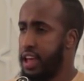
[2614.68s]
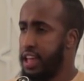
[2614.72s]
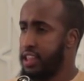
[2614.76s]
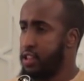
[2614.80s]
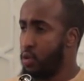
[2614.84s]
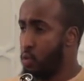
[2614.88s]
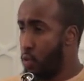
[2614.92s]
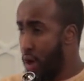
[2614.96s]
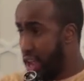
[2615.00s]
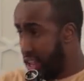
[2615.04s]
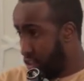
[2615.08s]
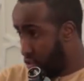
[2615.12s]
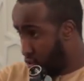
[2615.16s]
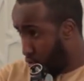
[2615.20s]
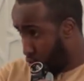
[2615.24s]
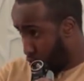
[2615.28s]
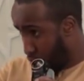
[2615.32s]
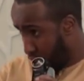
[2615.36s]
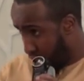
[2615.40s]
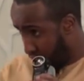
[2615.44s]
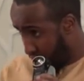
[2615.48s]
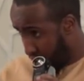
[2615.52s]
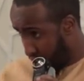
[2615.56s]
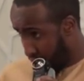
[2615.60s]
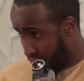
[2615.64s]
and the way to
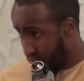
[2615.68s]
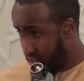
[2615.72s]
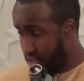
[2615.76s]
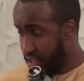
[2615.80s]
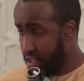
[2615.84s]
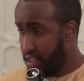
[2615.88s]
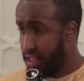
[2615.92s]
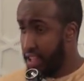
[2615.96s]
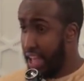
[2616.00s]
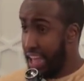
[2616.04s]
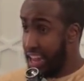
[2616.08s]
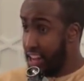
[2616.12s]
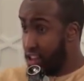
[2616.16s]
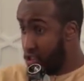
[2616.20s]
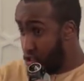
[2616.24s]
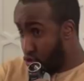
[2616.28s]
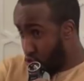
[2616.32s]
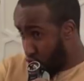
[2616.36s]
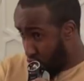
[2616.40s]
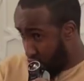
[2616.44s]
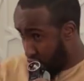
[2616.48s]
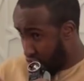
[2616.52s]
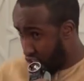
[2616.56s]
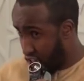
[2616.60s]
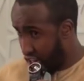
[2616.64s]
do it and the
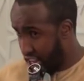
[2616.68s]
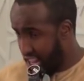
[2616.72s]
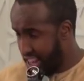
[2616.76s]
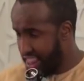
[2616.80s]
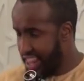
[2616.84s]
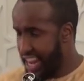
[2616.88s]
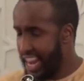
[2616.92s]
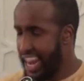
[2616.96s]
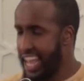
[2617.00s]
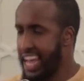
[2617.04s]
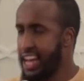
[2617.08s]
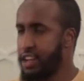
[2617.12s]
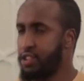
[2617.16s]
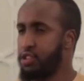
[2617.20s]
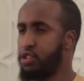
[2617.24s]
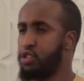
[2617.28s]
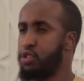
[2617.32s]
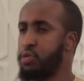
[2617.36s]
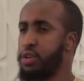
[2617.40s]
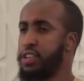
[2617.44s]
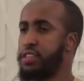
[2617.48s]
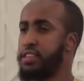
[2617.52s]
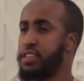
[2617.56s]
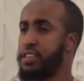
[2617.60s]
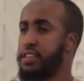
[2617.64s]
structure and the layout to
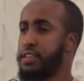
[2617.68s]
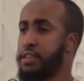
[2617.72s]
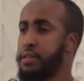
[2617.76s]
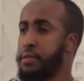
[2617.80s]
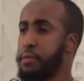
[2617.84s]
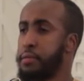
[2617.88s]
do it,